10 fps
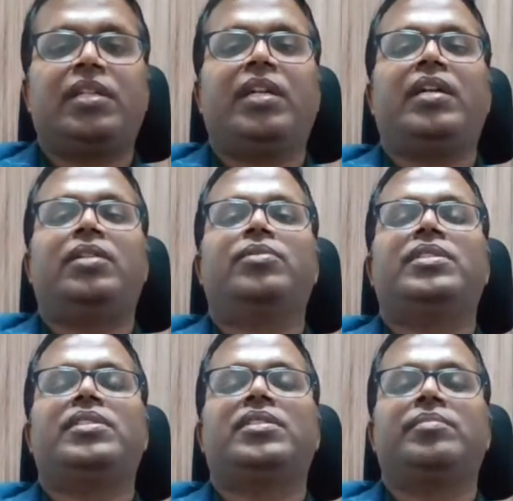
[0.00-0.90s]
and which
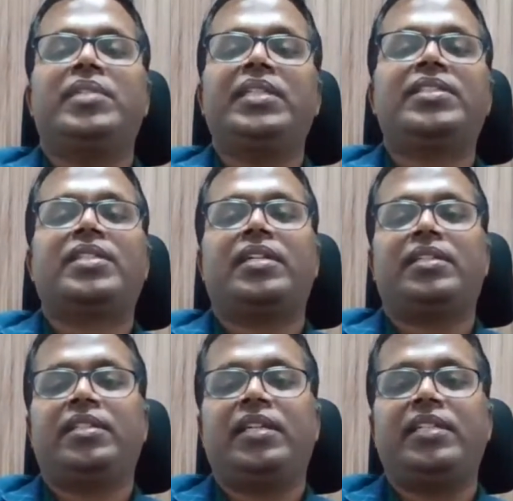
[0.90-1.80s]
is being started
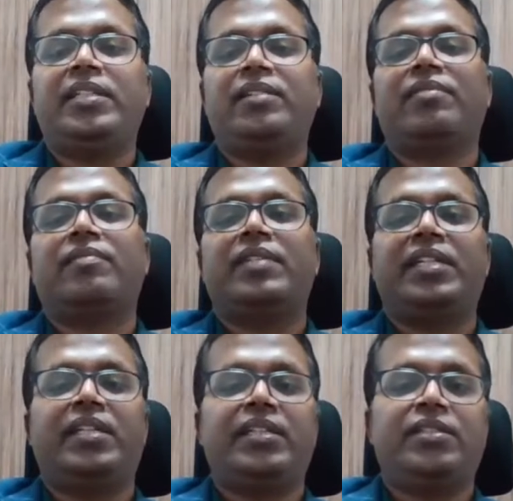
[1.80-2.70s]
ideally from day
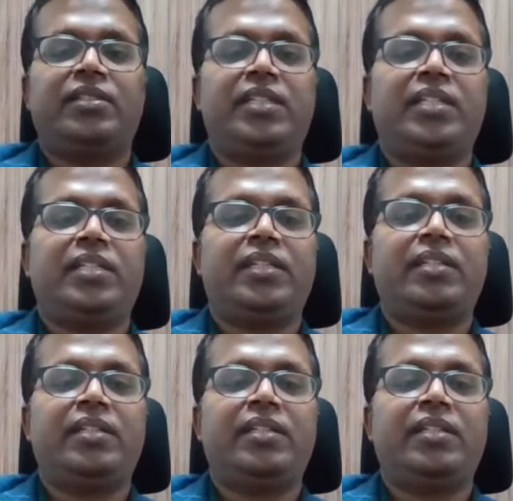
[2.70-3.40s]
9 or day 10,